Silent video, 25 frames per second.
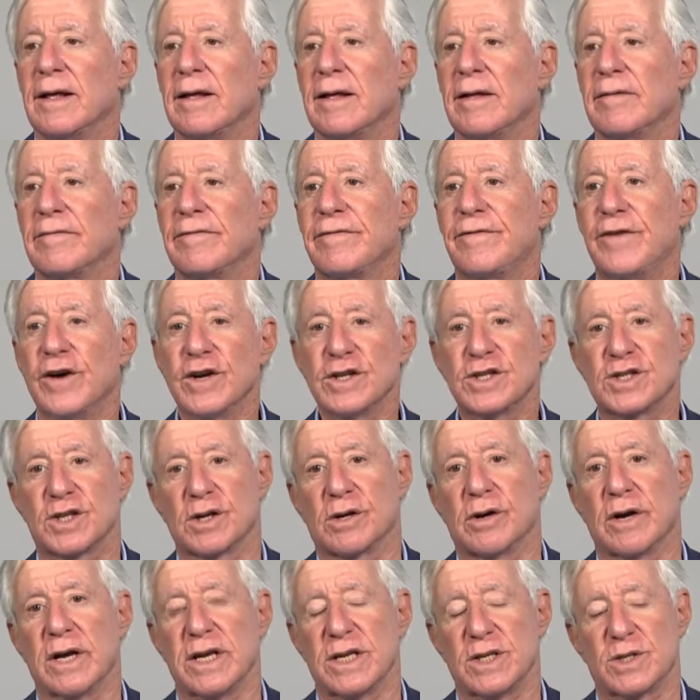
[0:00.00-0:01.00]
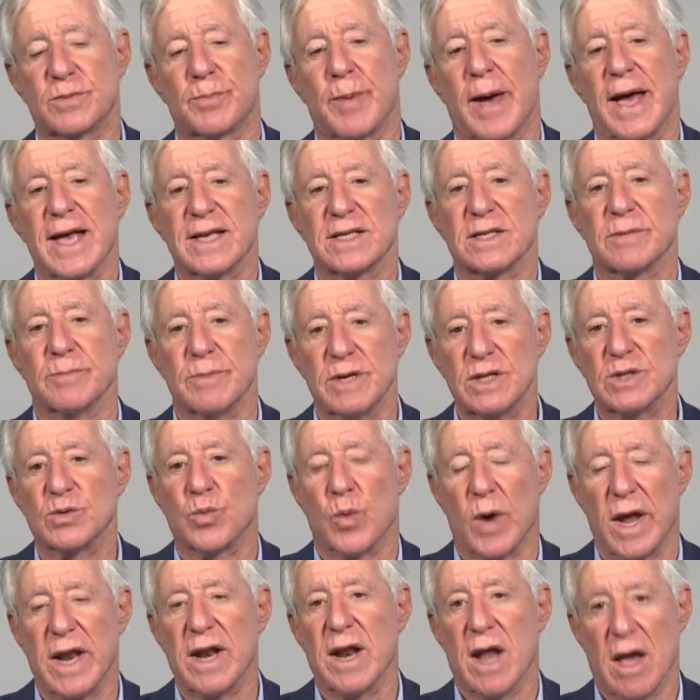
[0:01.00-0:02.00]
First degree spasm is
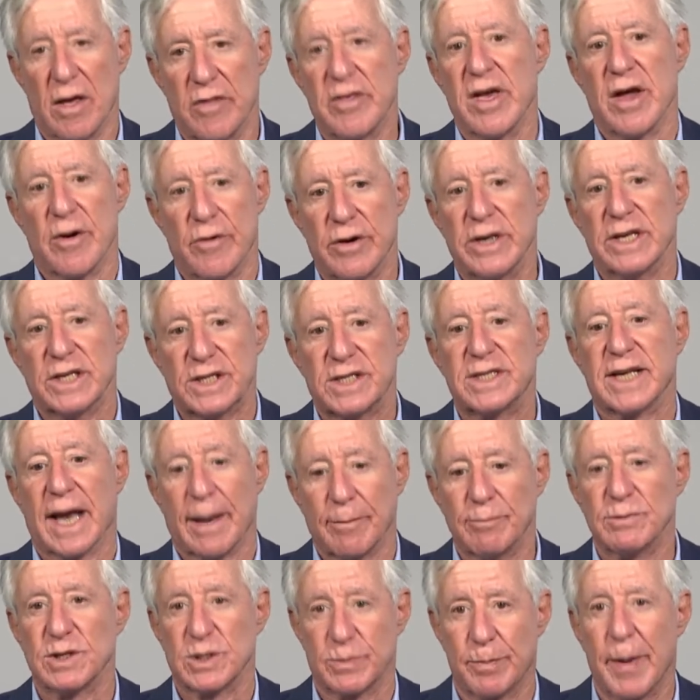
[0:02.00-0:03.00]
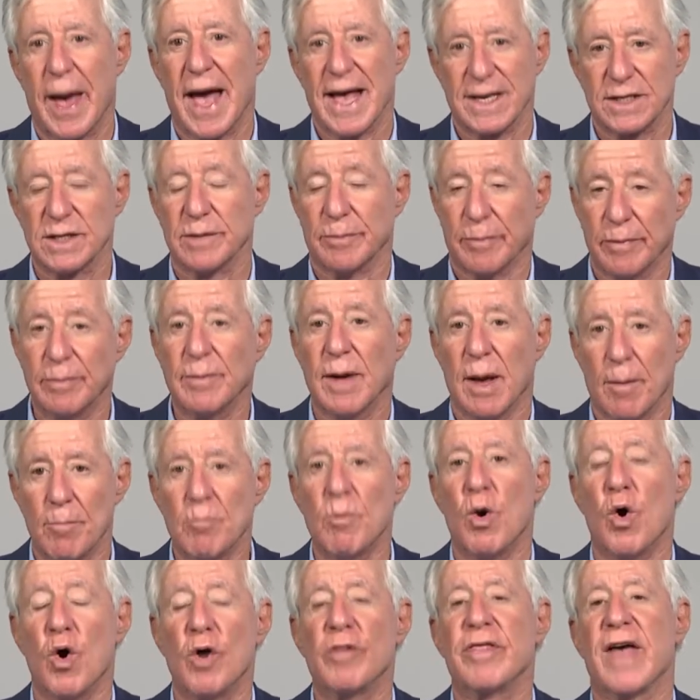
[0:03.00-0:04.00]
when there is some spasm
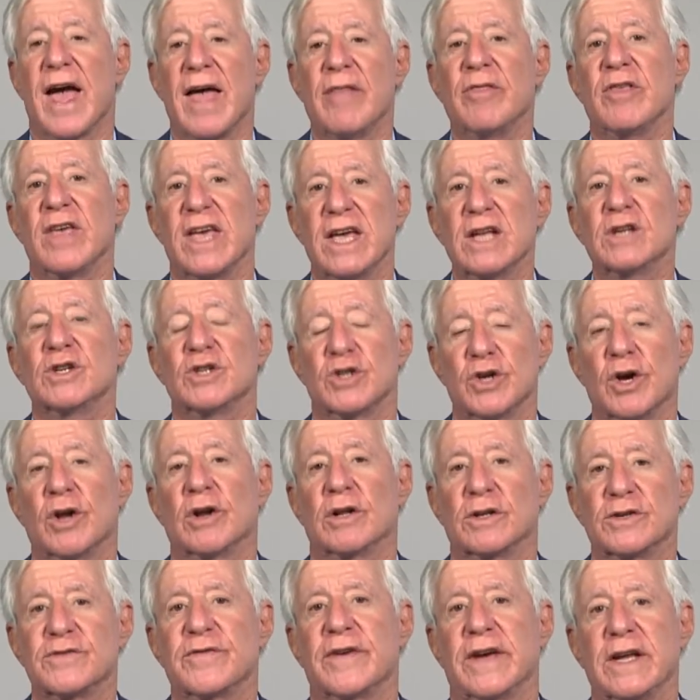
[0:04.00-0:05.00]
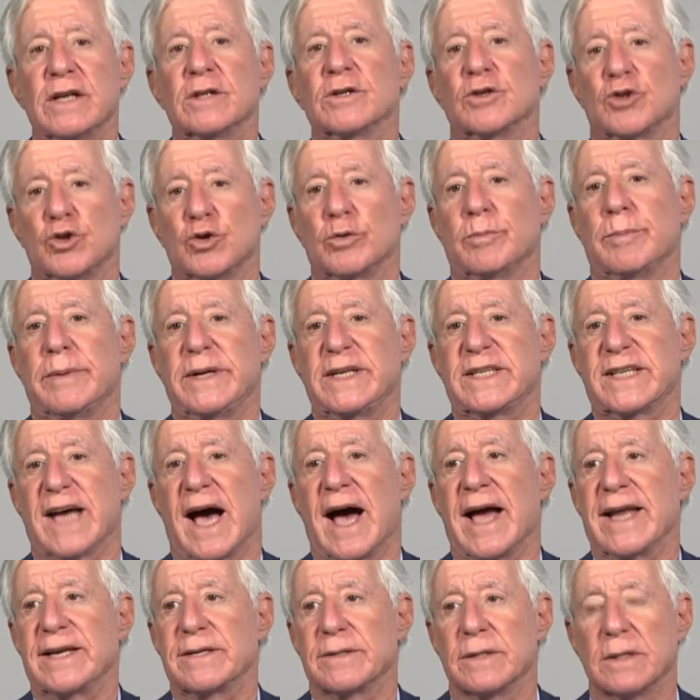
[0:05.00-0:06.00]
more than the internal sphincter should be
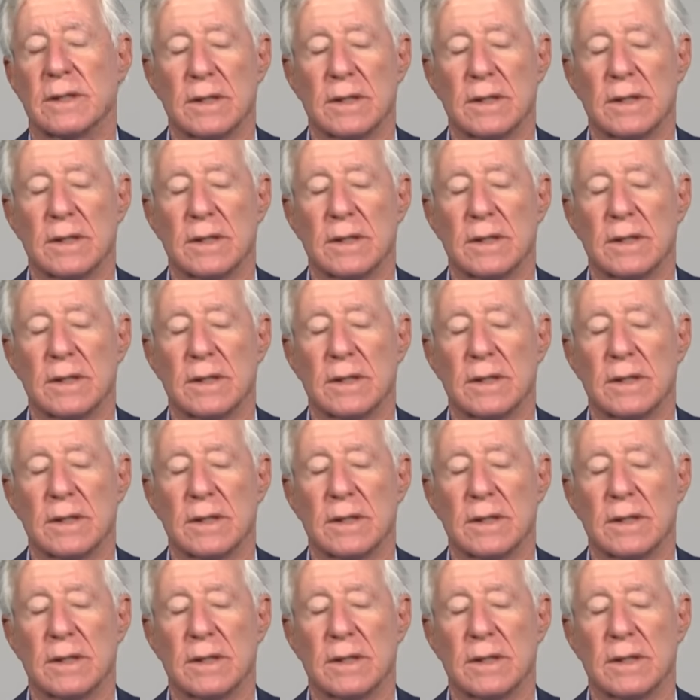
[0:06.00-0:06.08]
tight.